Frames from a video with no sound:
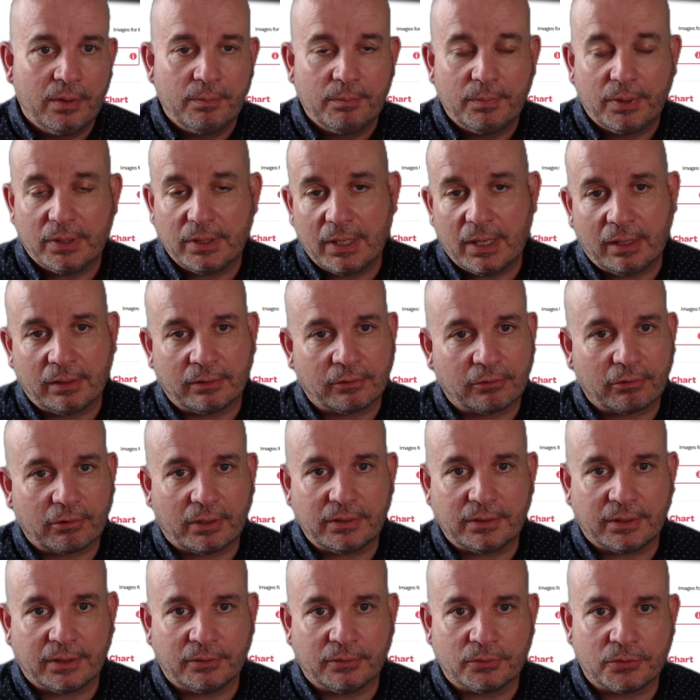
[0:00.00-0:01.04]
But yeah,
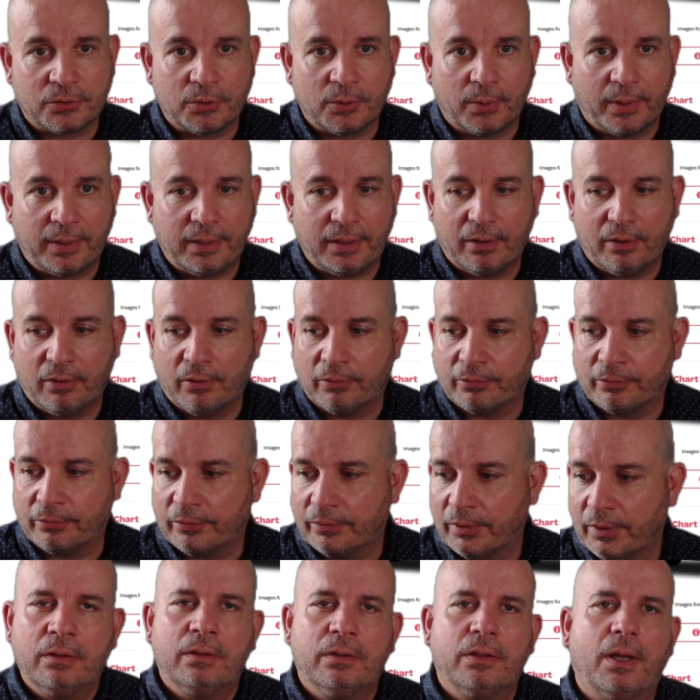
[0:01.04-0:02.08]
great deal to end it off.
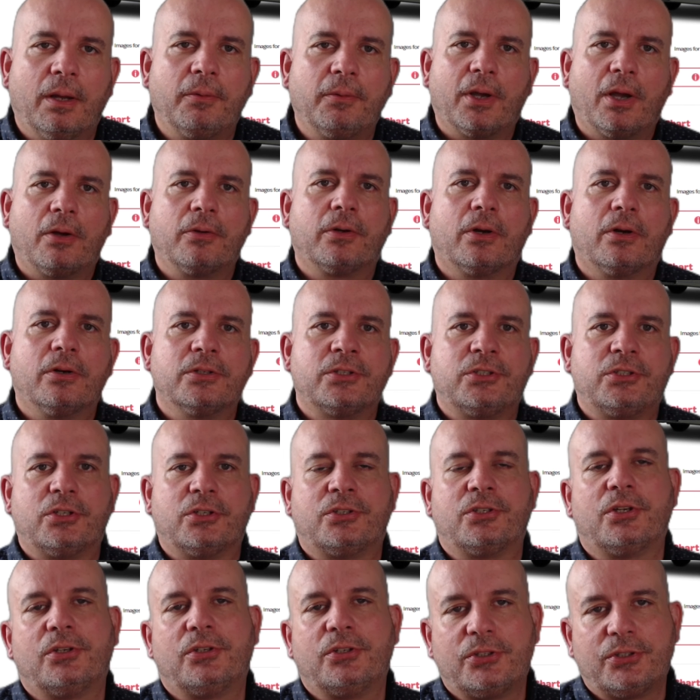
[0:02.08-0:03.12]
There we go, guys.
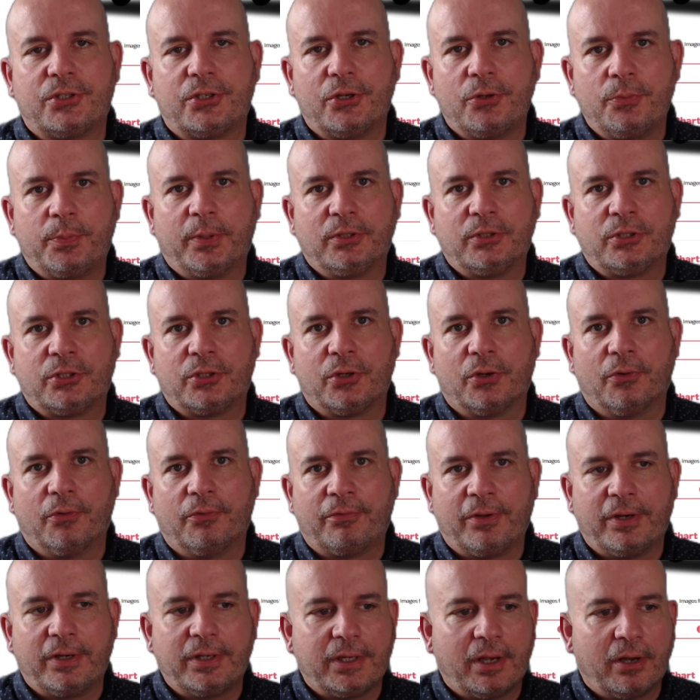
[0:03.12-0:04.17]
Just a super short
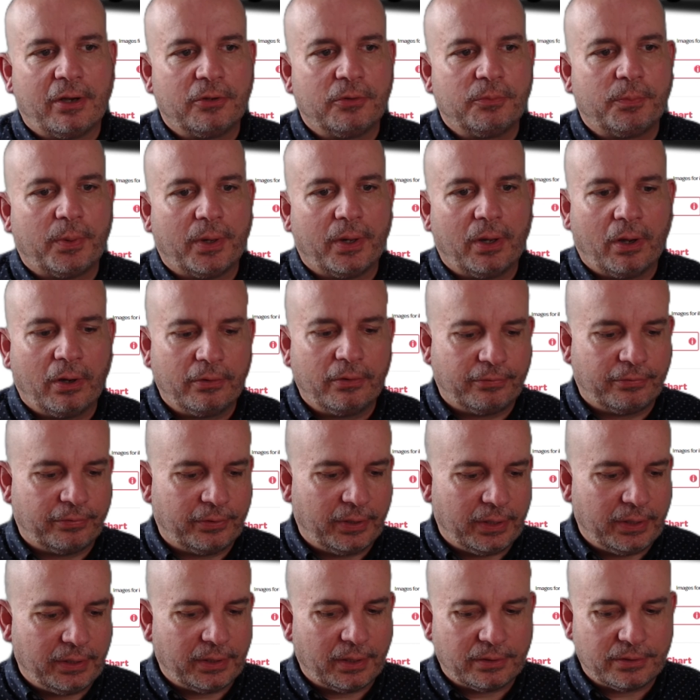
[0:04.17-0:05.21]
video, but
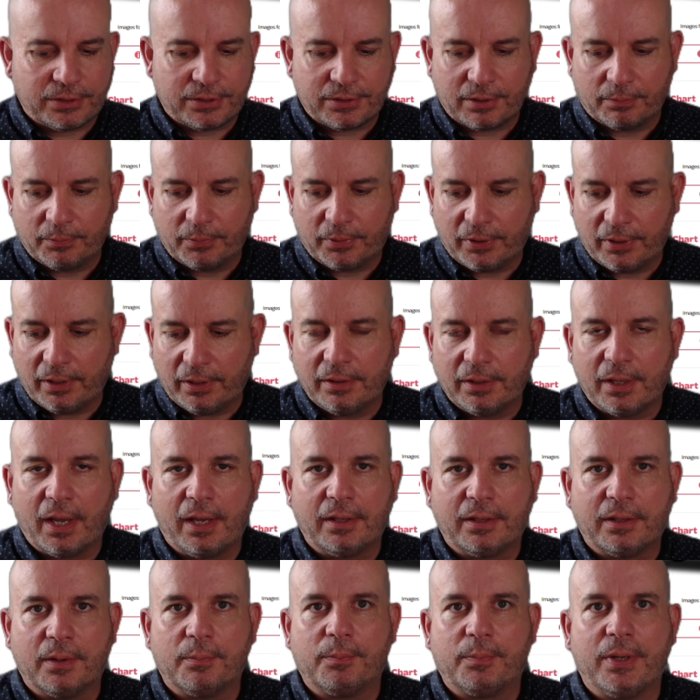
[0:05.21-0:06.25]
hopefully there's something in
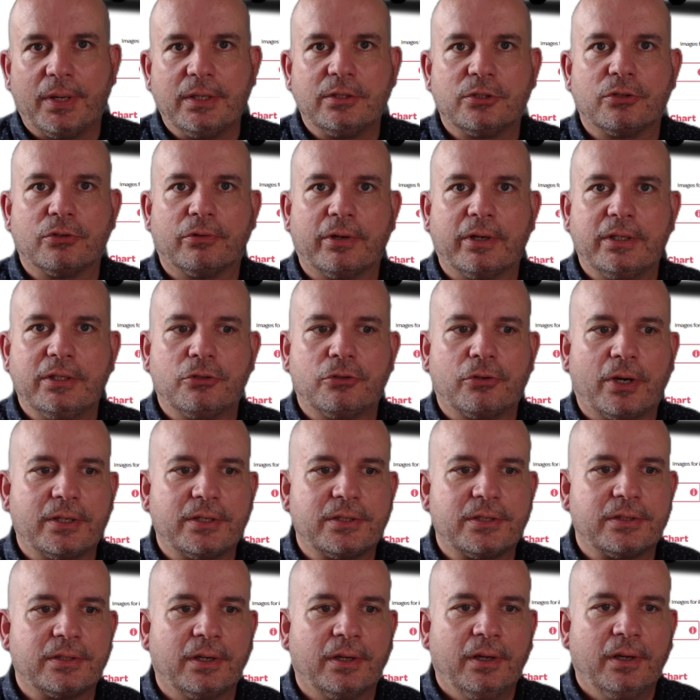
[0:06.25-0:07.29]
there that piques your
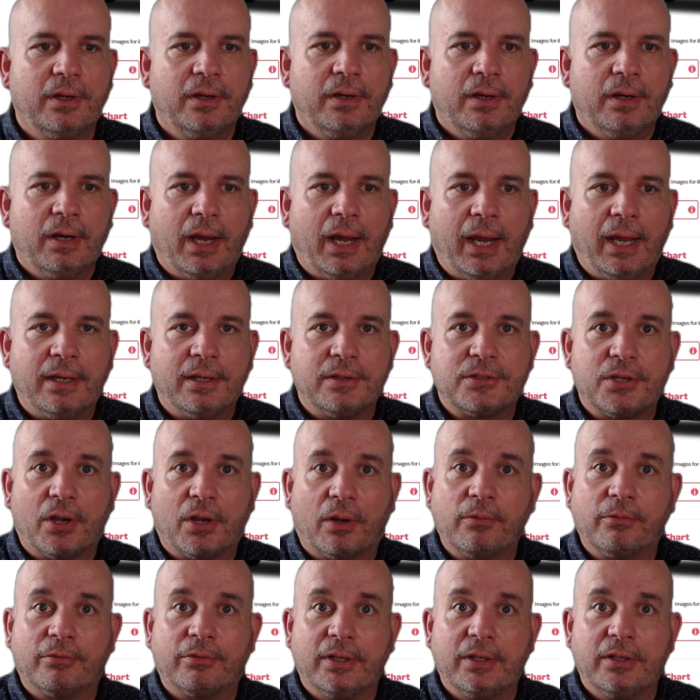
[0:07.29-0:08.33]
interest, and
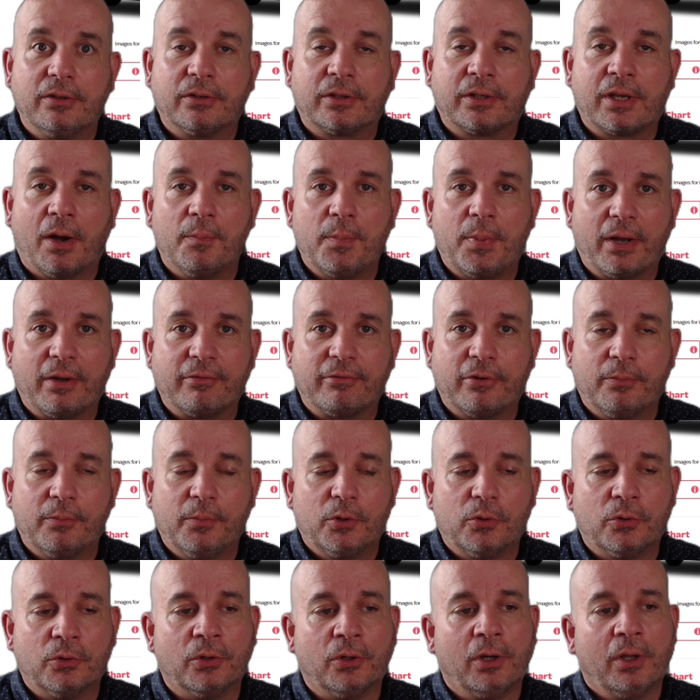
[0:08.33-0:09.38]
hopefully you'll come back for
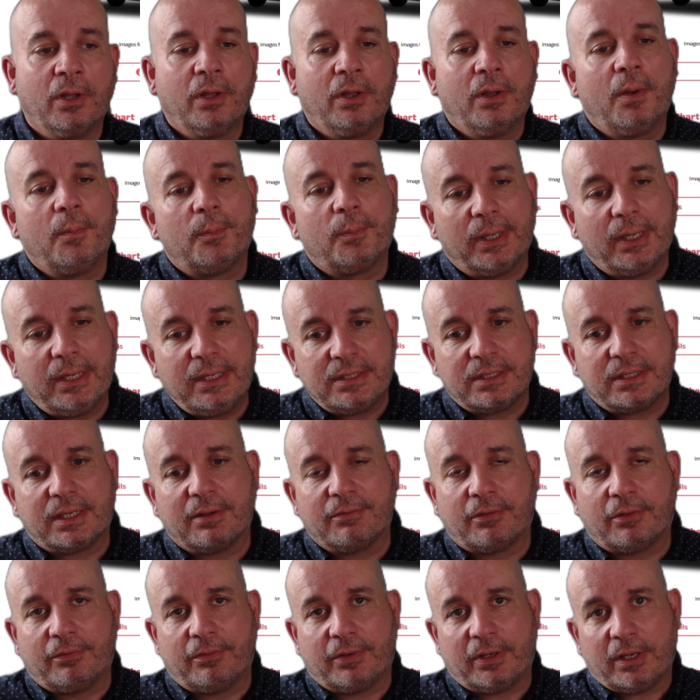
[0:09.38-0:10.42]
more. Please
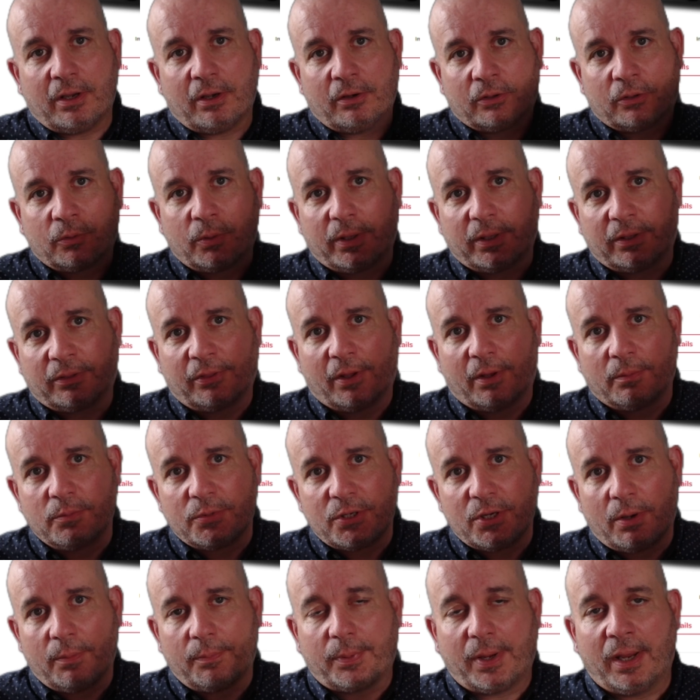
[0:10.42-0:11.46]
give the video a quick thumbs
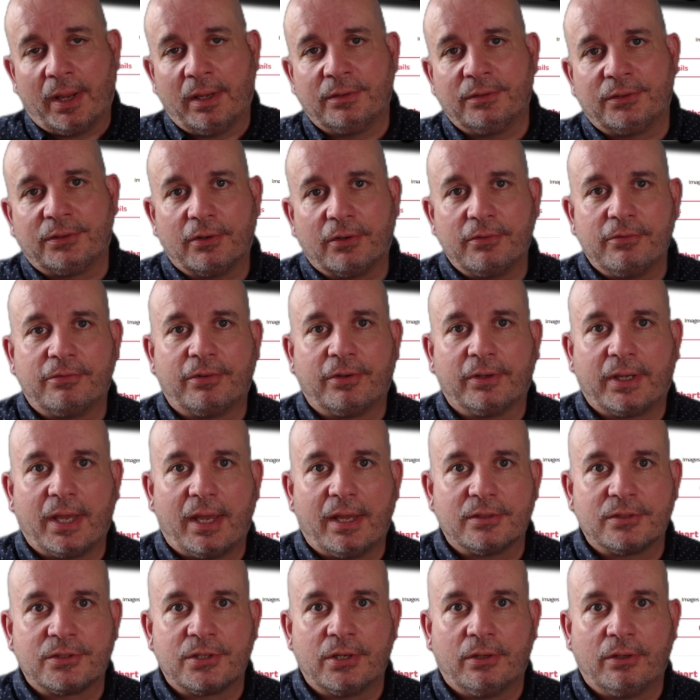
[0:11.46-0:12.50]
up, and don't
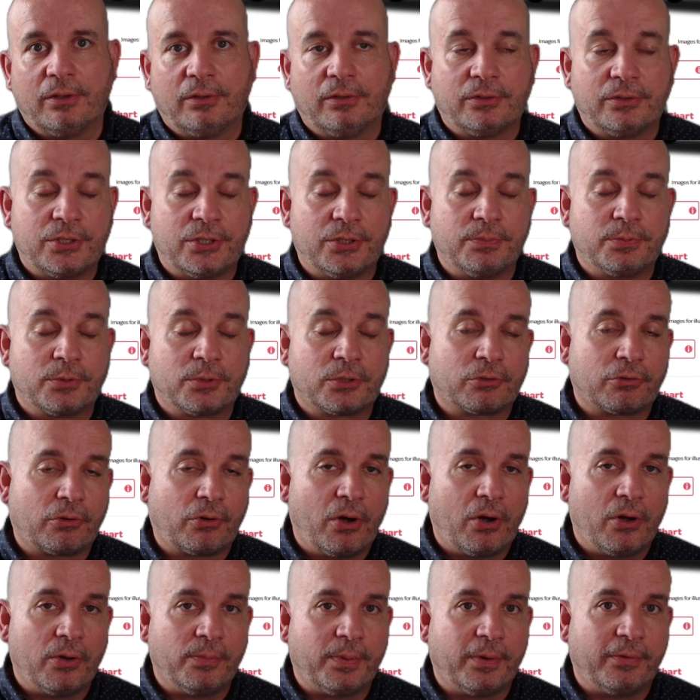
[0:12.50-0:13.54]
forget to
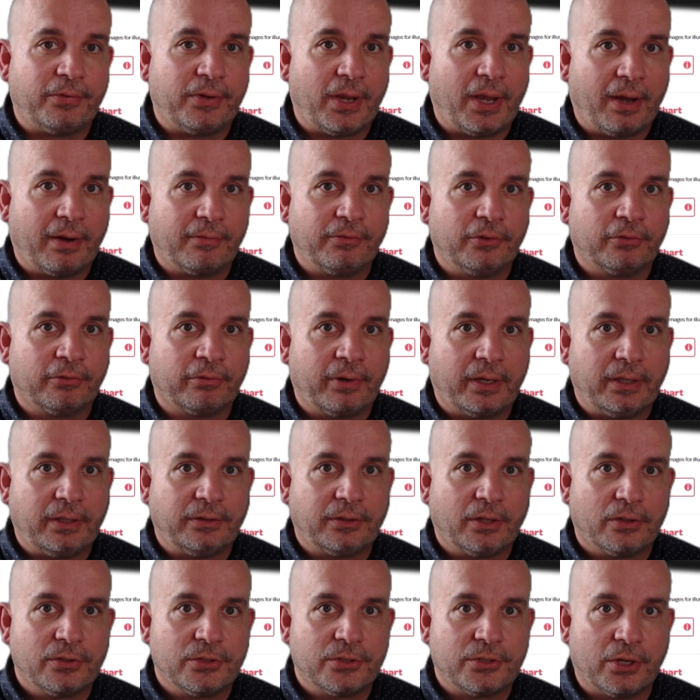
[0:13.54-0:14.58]
subscribe if you haven't already
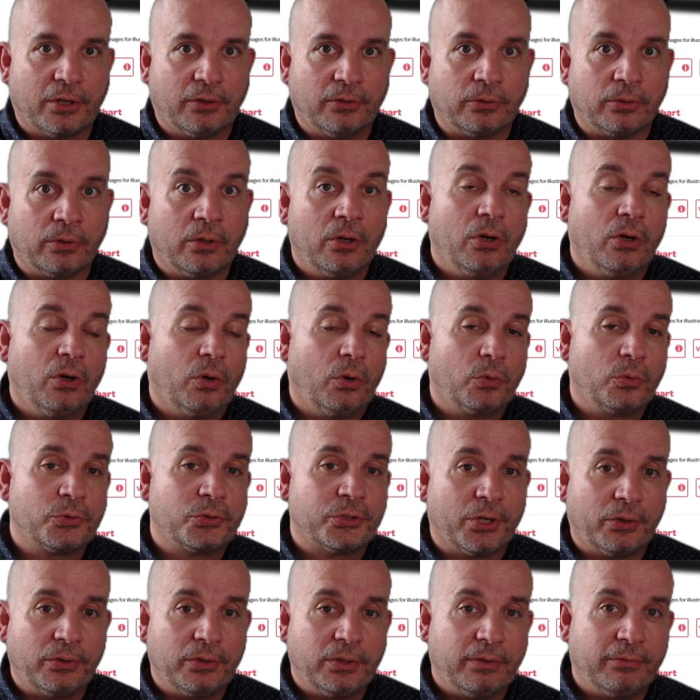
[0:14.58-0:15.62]
done so.
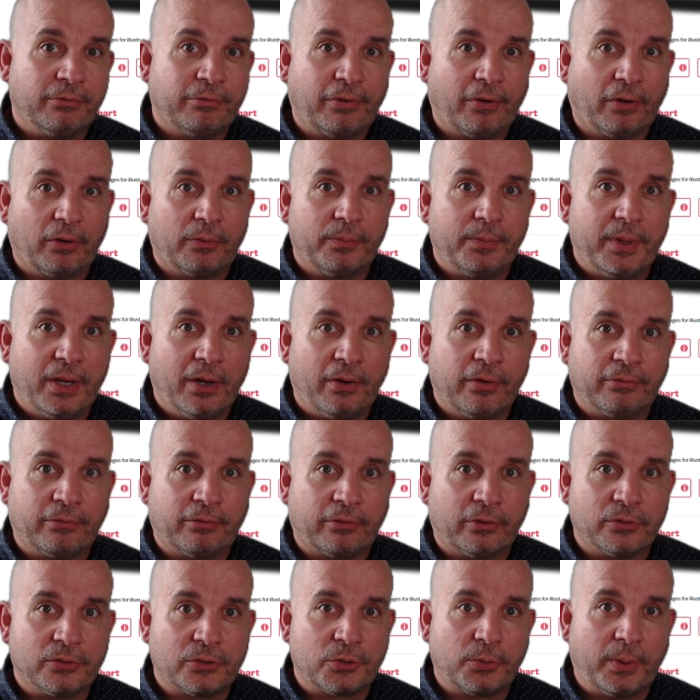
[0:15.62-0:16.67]
Also, you can follow me over
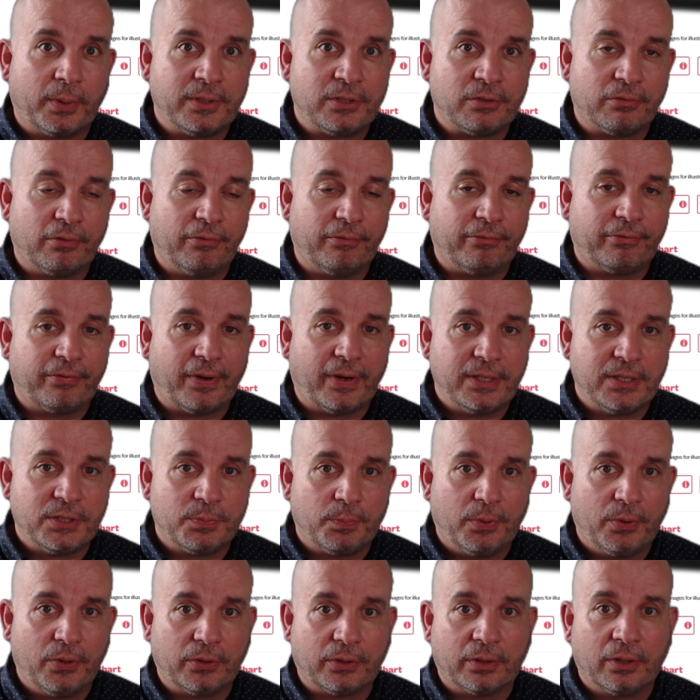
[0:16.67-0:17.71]
on Twitter and
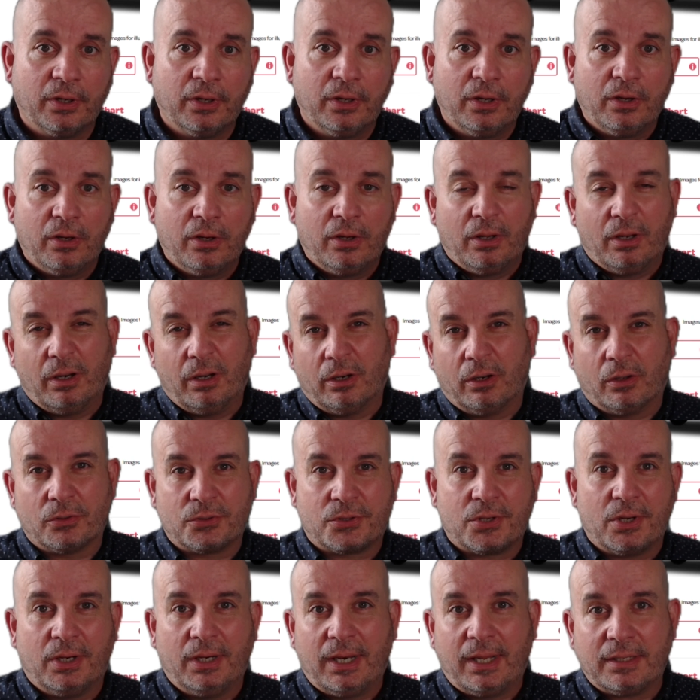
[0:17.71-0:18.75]
Facebook.
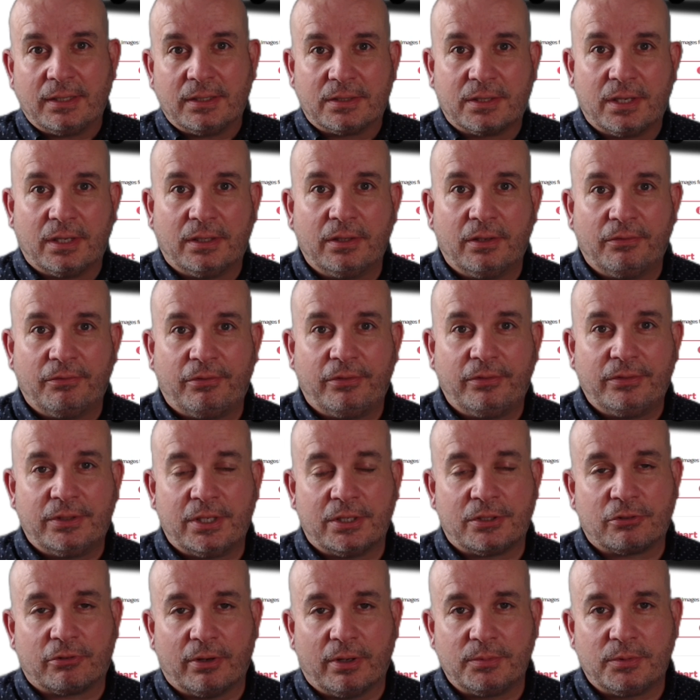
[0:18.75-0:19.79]
Lots of links in the
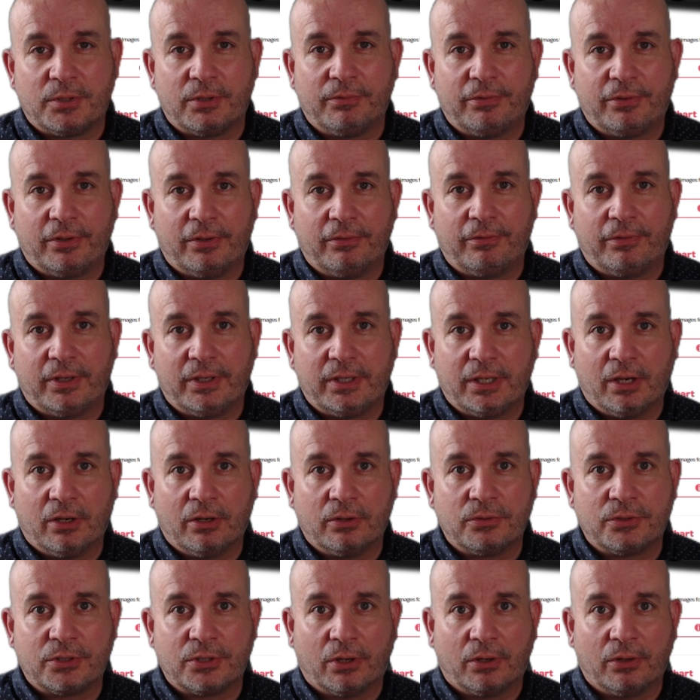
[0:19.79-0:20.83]
description for the
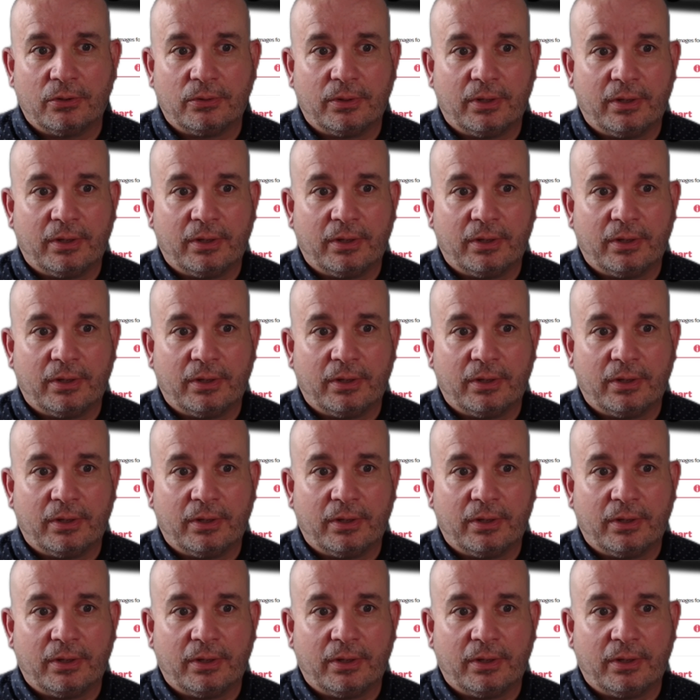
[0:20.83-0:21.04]
video, so